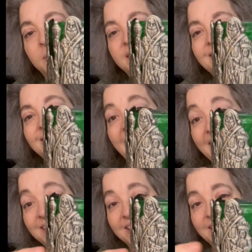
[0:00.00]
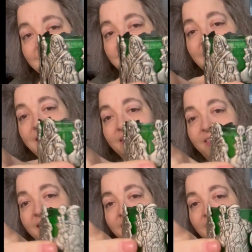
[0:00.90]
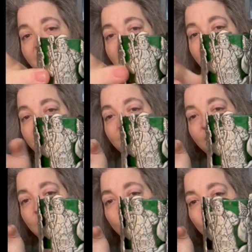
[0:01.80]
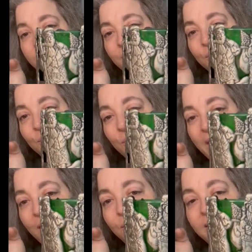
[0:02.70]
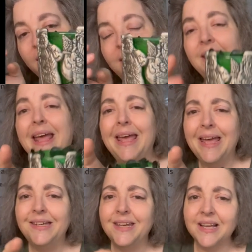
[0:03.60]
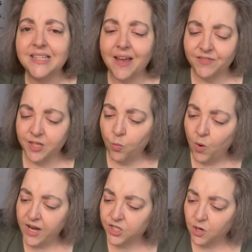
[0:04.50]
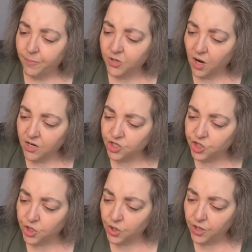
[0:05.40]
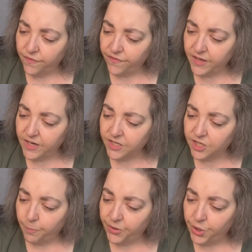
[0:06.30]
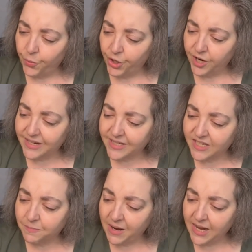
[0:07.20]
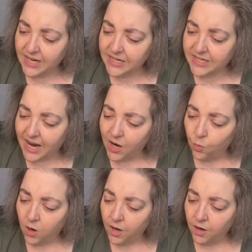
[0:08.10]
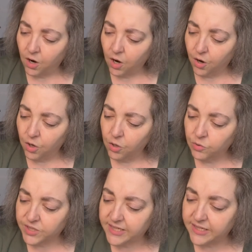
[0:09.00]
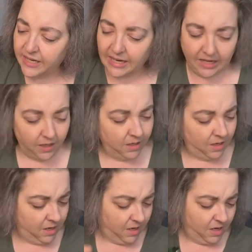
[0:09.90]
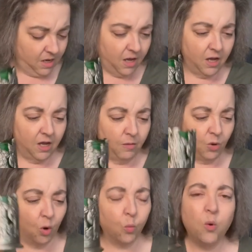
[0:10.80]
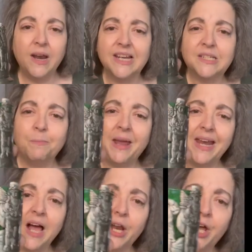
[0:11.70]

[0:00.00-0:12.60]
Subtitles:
Santas that it had going around it. It does have some weight, so I'm not sure if it is pewter. It says made in Taiwan, ROC, or what it's made out